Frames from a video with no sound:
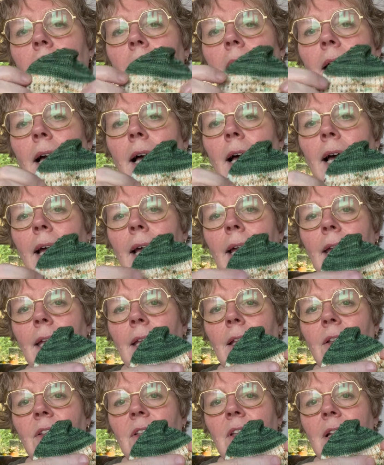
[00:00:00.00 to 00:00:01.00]

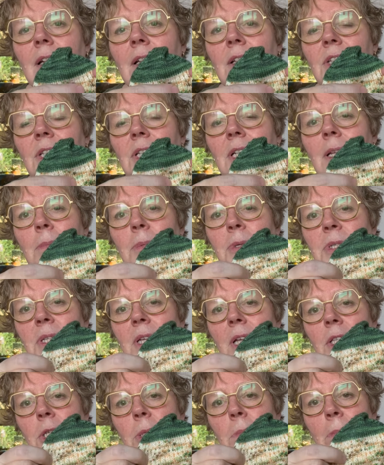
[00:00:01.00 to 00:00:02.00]
I did a slip
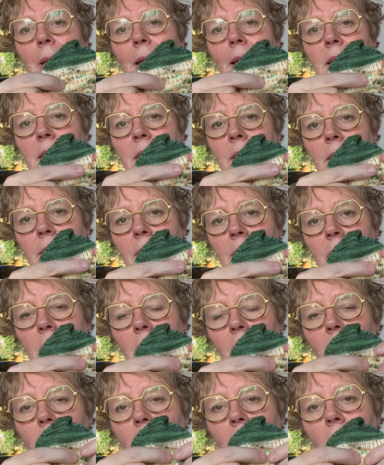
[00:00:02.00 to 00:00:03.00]
stitch pattern
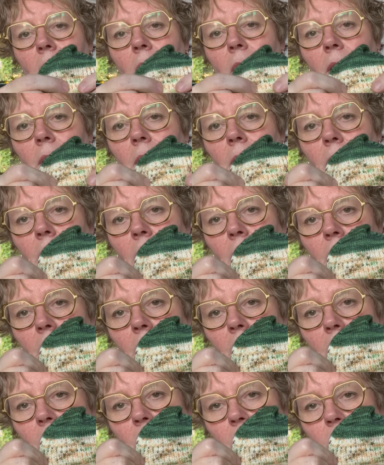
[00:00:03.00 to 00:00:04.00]

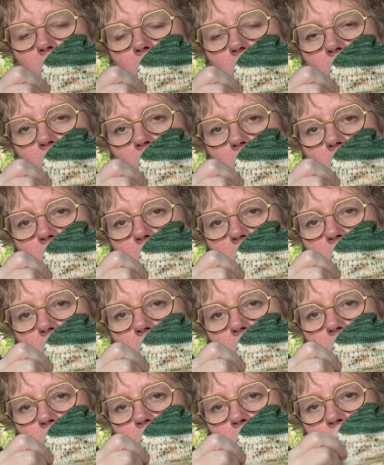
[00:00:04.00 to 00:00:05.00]

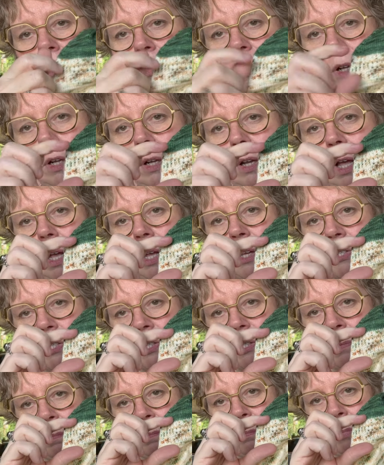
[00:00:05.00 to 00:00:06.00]
on the
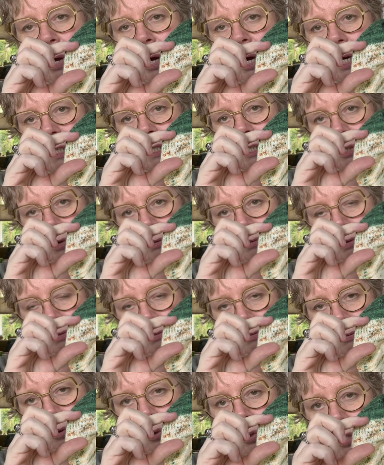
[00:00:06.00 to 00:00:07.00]
last part of the
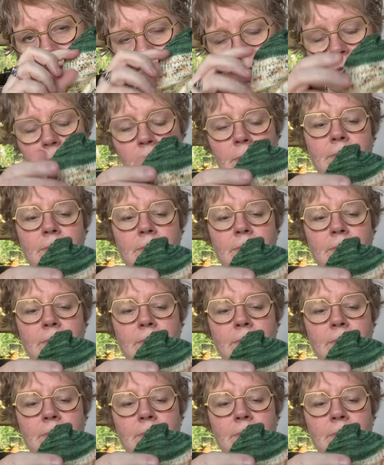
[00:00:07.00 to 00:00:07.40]
foot.